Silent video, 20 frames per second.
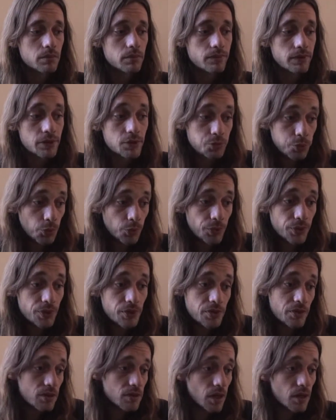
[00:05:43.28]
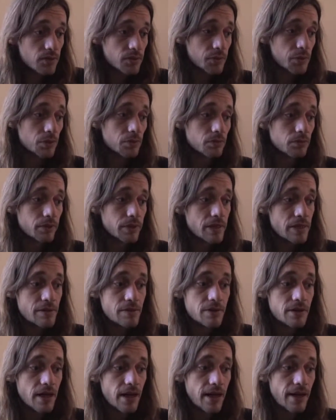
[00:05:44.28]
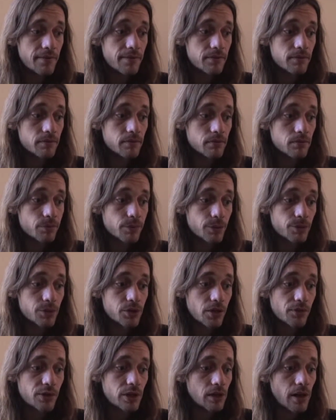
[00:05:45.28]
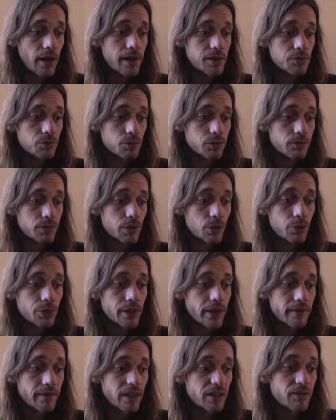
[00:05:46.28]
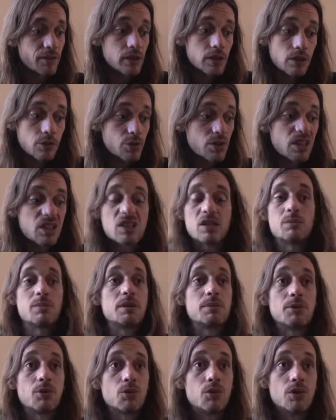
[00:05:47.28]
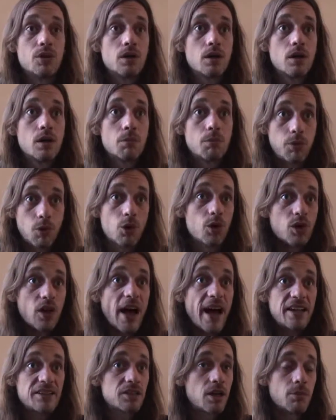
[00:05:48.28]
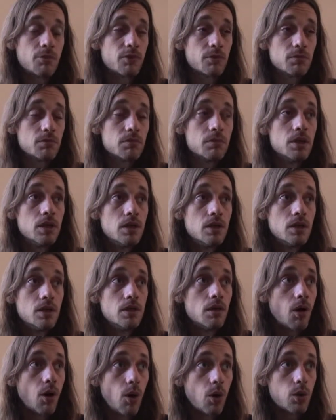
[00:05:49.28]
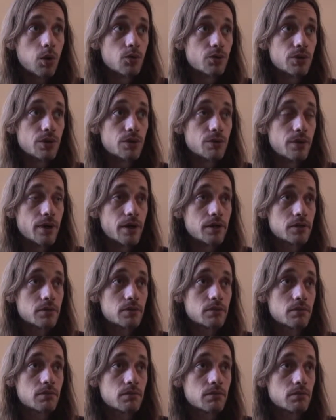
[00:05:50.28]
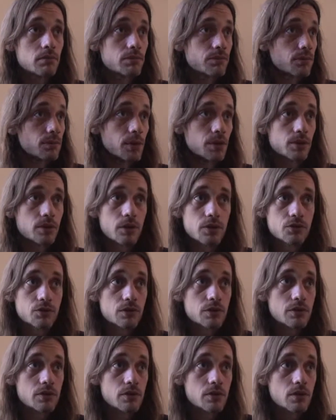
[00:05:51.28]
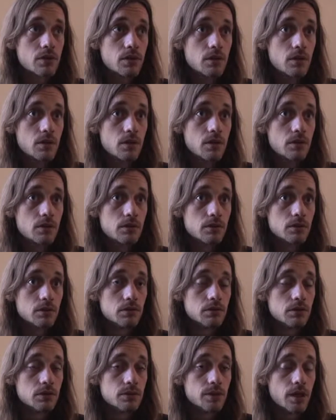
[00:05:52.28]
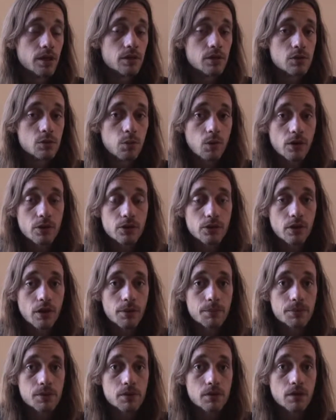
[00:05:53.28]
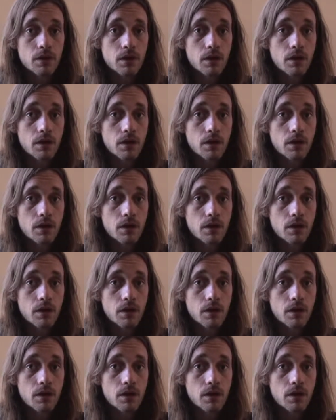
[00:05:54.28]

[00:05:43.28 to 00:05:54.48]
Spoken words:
These were really successful. We would have, pretty much every class would fill, we'd have like 50 or 60 people per class come from all over the US, from other countries, to attend these workshops.